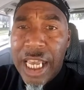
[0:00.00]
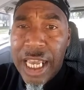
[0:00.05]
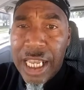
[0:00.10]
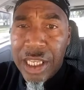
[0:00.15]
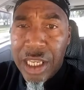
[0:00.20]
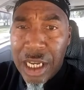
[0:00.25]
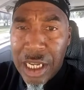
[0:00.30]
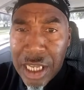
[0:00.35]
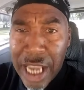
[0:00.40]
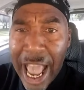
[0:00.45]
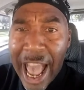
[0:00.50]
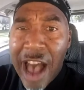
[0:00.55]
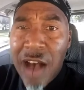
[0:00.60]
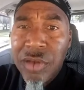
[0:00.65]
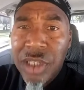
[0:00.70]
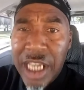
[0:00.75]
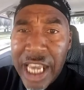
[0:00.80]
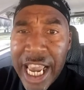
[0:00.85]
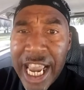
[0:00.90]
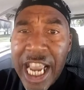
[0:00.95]

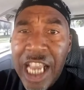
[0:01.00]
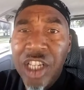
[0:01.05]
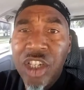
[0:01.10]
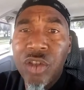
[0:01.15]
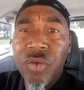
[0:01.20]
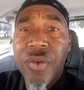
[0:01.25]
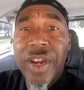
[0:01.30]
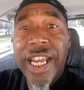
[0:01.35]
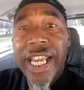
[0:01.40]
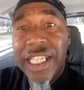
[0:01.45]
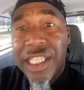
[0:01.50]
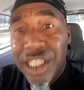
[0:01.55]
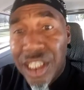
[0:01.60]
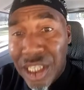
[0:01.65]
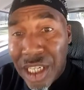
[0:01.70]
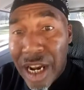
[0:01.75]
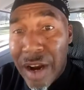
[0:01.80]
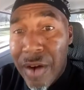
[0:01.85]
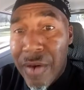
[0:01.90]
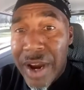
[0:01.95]
Nadal's injury is
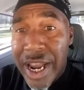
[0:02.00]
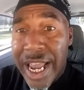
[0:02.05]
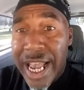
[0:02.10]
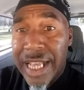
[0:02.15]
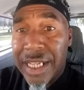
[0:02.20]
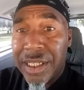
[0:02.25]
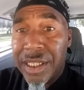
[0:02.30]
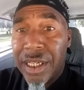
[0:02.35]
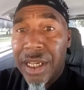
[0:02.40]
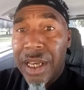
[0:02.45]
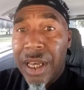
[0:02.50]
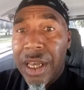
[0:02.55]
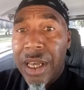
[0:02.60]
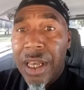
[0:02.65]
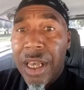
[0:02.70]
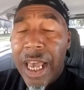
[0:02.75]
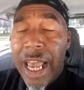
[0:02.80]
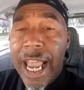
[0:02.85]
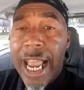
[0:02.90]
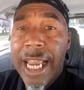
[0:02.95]
serious.
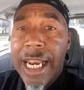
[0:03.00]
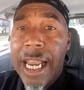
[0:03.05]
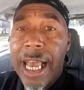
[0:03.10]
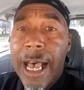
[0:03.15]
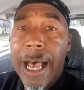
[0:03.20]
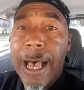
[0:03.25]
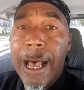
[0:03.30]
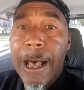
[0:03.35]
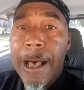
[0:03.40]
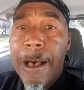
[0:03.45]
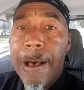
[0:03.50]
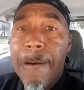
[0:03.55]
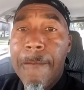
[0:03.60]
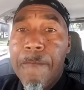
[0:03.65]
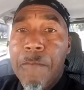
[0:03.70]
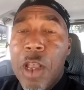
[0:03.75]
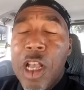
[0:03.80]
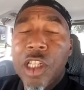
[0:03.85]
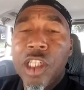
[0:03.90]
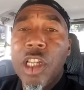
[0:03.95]
And
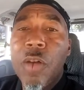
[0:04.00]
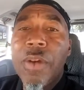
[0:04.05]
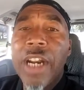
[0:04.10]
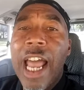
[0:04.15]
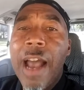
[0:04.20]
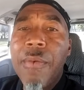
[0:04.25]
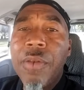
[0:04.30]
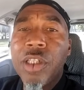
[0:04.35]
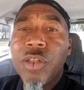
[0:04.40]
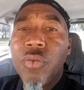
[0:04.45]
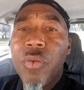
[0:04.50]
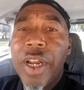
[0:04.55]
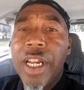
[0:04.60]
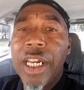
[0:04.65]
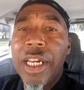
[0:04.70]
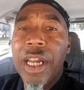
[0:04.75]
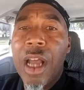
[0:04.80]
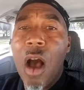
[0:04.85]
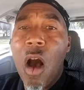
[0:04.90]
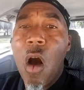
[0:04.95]
um, so when I was
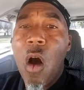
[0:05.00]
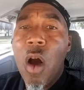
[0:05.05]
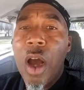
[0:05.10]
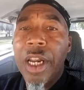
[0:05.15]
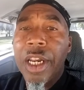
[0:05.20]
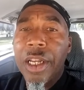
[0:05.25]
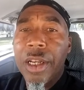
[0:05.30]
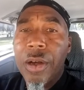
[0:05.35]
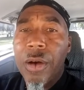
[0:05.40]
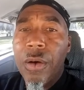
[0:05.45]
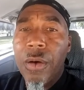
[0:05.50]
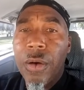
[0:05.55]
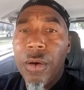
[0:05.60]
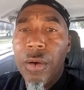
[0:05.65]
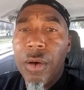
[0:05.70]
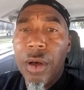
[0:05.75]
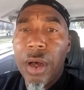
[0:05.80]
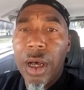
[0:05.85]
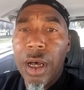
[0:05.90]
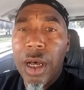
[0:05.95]
reading the
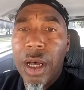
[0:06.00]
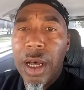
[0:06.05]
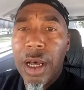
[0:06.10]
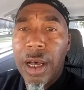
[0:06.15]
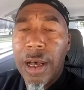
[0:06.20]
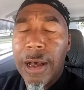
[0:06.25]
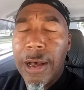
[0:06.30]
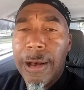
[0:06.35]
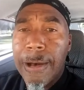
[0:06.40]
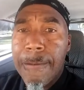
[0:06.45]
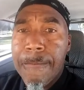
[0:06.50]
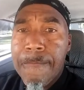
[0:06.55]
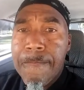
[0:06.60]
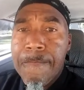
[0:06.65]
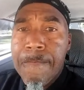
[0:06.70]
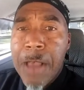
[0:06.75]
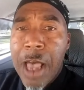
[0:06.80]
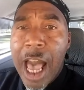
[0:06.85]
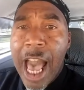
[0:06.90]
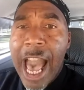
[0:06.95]
article, uh,
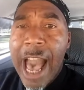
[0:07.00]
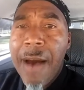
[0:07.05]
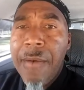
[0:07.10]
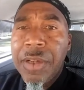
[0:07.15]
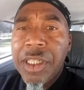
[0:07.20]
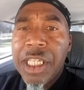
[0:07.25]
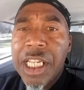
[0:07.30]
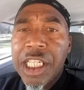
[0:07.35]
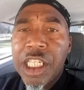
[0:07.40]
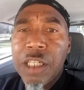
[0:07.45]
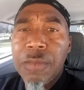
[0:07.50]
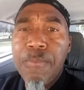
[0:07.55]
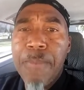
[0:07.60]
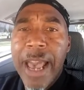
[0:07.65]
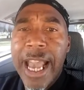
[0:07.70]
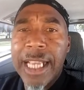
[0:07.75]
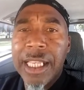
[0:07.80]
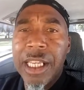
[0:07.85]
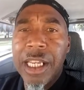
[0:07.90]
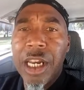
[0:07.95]
I was
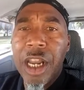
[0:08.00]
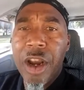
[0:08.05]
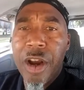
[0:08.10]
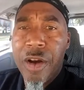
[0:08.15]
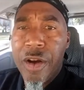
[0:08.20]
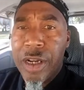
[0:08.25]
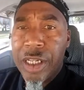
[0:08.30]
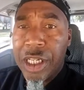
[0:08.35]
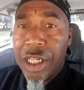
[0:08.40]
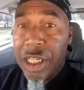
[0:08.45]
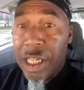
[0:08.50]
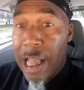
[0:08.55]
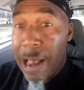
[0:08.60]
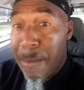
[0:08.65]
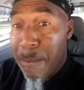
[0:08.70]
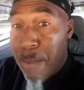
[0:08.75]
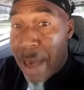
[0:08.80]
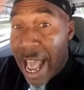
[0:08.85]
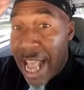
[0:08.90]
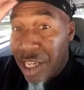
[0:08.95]
expecting to hear
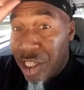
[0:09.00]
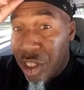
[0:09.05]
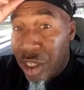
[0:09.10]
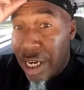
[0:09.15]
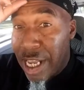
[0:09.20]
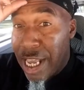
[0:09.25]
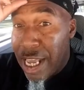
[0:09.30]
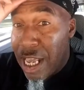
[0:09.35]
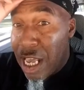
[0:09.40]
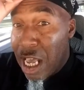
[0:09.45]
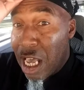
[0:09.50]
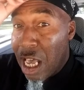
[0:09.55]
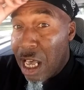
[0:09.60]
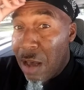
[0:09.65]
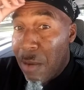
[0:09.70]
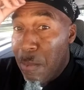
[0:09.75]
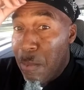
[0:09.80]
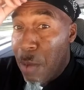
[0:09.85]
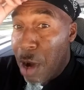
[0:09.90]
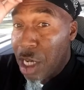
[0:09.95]
something actually
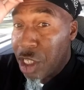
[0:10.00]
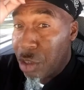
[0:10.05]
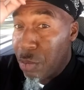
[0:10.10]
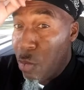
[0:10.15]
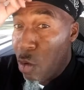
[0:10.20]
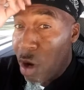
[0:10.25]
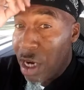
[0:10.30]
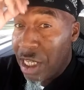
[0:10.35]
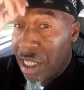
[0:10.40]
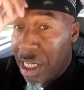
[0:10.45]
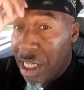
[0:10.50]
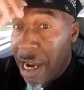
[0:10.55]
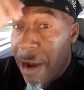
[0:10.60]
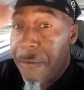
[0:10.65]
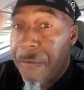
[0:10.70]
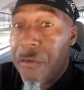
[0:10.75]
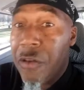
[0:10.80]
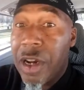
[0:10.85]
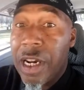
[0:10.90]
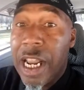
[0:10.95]
much more
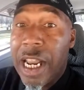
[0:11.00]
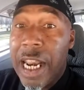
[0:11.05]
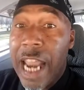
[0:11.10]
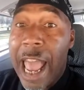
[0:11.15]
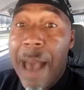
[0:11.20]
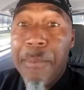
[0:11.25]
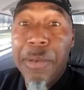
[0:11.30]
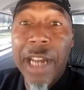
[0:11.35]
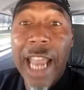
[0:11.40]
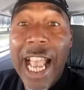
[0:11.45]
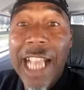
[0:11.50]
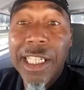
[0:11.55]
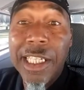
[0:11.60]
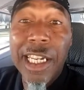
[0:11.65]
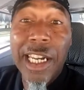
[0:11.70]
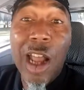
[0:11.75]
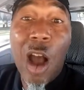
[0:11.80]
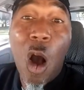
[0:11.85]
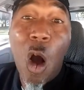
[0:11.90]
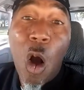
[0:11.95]
different than that. But
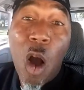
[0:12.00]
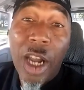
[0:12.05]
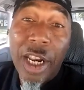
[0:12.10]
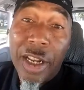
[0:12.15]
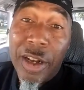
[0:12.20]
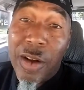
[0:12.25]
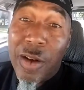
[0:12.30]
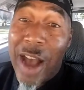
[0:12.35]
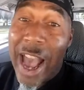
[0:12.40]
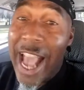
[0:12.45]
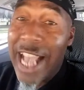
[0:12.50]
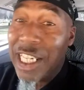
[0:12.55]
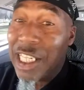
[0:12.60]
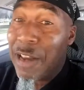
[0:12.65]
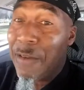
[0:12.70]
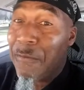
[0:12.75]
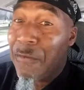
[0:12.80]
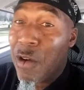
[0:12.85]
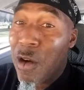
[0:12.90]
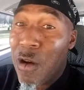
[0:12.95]
actually, the article
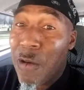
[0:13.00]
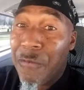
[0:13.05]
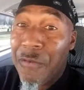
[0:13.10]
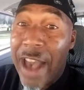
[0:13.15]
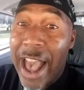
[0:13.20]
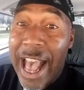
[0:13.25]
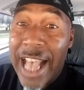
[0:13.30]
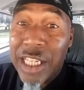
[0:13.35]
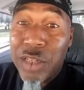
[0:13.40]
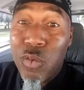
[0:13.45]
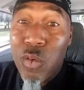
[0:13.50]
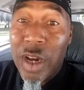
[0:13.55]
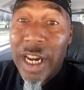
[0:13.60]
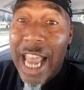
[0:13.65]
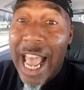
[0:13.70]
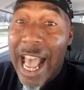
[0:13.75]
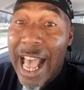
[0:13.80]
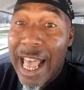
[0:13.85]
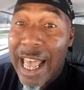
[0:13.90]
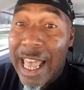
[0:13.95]
actually verifies what
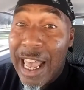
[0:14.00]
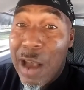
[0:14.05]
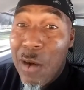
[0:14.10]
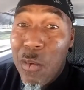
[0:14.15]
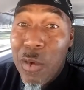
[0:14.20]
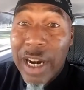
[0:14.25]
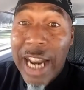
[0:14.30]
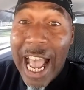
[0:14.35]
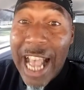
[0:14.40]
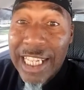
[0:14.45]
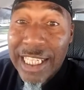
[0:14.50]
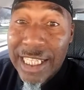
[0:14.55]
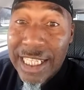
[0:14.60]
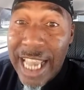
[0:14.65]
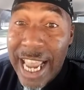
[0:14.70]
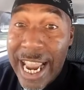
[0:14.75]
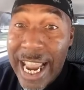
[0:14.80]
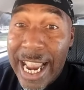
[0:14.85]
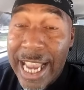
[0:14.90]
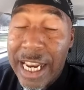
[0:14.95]
I what I
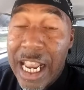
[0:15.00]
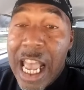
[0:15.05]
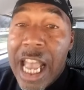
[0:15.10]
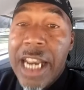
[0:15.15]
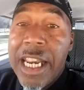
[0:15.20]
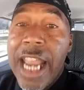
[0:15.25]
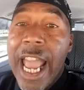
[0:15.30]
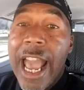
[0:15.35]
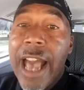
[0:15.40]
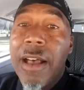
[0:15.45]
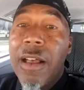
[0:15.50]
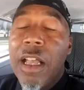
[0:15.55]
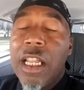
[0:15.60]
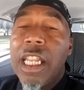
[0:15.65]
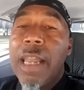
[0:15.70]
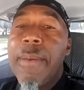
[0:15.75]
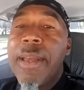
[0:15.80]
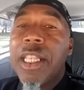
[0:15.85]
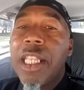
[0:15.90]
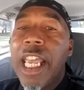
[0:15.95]
said. Now,
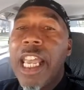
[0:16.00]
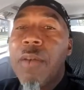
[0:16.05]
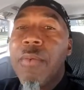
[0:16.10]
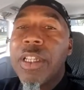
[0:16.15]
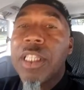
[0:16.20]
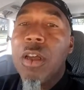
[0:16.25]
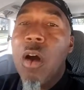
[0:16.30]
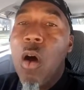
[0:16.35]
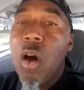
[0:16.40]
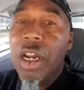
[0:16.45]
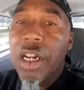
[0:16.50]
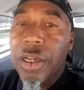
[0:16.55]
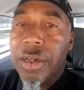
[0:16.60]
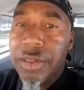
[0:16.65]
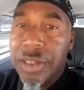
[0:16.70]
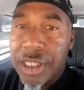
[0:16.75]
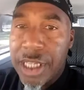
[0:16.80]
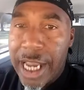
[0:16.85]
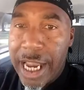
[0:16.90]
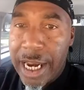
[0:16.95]
let me tell you what the
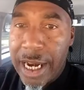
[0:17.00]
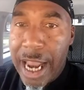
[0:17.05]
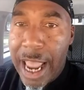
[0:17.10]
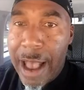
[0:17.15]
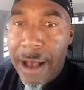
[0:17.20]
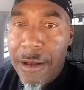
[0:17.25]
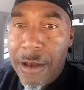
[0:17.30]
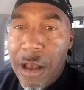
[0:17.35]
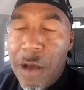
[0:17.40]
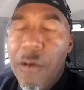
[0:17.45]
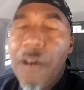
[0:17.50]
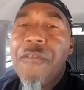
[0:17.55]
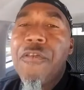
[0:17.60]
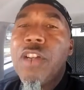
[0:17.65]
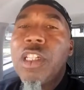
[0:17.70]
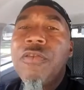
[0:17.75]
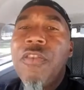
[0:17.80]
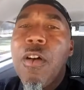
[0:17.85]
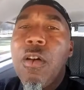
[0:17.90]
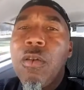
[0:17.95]
article said. Now, well,
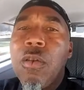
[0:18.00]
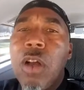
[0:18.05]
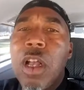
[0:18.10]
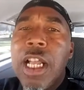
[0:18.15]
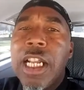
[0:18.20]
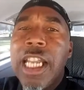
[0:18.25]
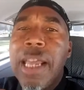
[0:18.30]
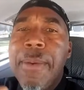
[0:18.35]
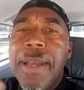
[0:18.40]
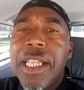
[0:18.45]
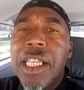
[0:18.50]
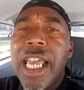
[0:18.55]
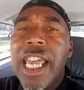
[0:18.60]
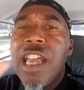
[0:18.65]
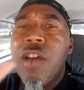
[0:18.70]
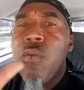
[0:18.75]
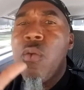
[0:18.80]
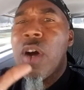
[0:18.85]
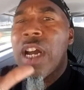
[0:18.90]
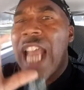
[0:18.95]
first of all, let me tell
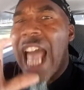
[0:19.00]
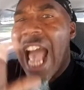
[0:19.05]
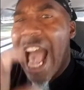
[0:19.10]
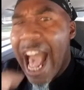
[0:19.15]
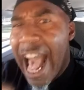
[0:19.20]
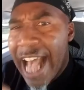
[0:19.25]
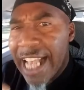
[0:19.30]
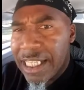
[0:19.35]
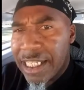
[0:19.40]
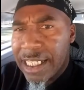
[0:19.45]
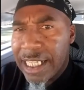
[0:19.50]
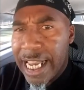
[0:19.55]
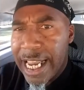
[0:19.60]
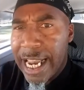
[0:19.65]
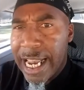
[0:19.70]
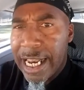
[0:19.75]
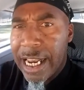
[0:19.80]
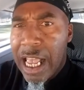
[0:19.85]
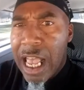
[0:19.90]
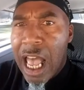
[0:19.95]
you what I
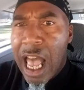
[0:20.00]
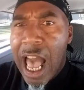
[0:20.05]
said.